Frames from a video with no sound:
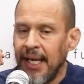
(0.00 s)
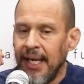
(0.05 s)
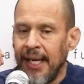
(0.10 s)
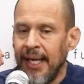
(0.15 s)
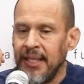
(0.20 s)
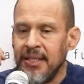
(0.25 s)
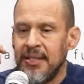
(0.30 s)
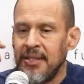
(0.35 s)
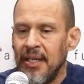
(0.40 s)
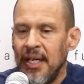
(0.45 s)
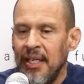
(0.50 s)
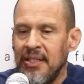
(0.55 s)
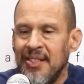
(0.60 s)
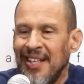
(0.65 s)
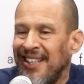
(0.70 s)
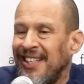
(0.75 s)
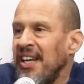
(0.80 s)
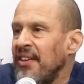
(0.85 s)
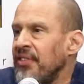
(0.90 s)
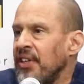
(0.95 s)
It's a
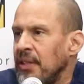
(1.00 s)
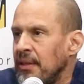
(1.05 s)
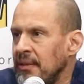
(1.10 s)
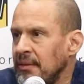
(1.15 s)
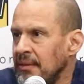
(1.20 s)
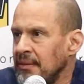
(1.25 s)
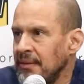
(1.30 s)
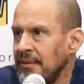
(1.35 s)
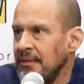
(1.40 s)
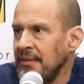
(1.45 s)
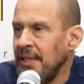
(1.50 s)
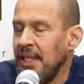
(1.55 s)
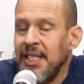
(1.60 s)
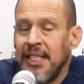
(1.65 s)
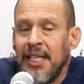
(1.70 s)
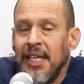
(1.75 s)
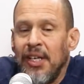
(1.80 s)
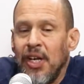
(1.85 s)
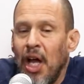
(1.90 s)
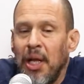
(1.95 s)
given.
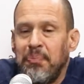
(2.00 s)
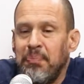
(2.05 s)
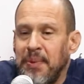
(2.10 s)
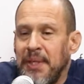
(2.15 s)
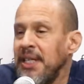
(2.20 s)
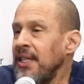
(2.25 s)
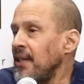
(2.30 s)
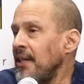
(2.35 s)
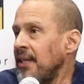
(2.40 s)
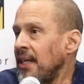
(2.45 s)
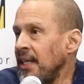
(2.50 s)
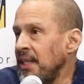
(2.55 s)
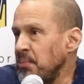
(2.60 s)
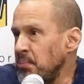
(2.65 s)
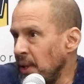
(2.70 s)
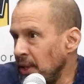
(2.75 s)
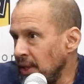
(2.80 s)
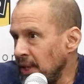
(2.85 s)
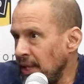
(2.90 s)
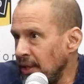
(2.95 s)
He cannot be
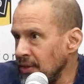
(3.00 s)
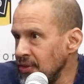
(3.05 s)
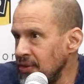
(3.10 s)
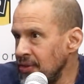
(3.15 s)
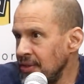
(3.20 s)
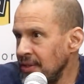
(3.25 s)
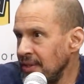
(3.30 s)
anybody else.